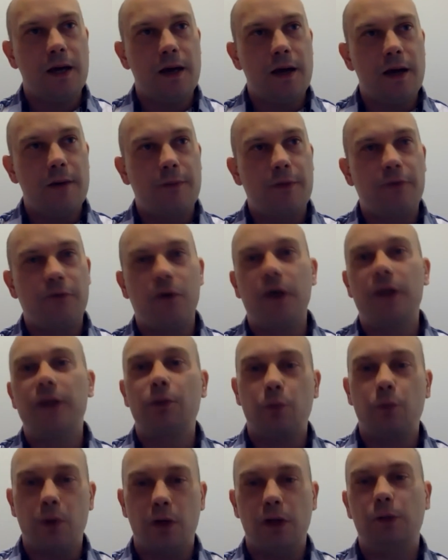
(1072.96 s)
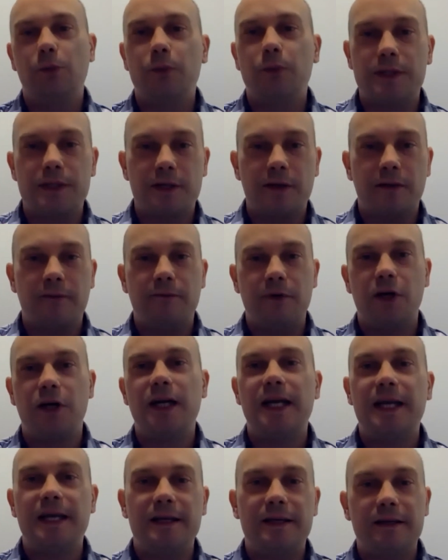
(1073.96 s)
provide the world with some
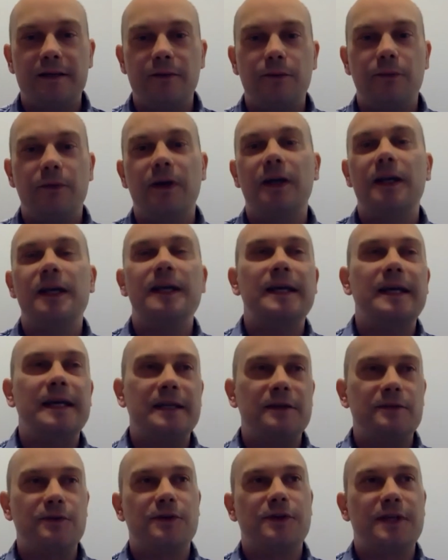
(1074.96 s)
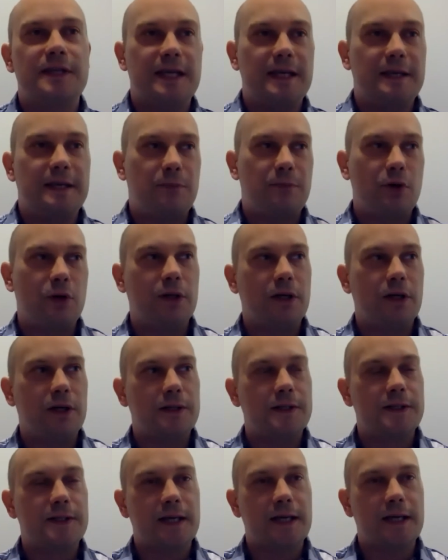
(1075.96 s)
very, very interesting
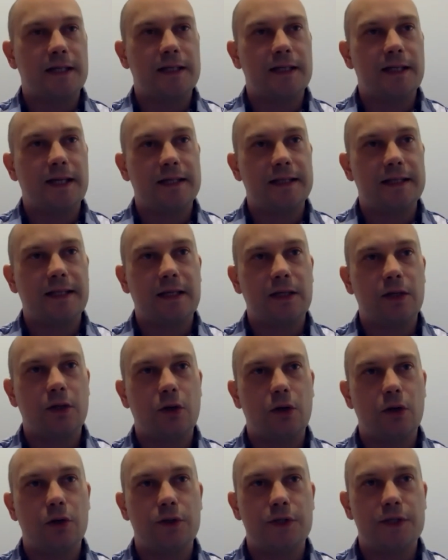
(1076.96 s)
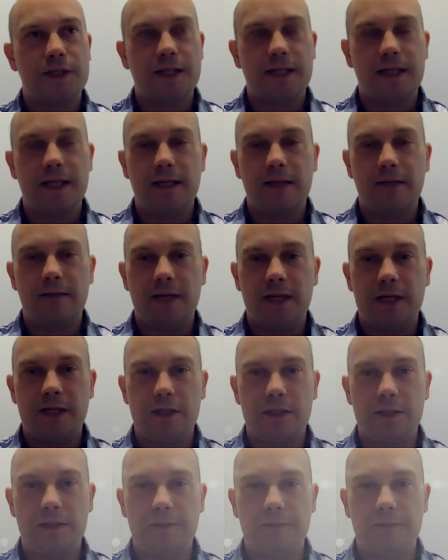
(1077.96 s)
products and technologies and innovation.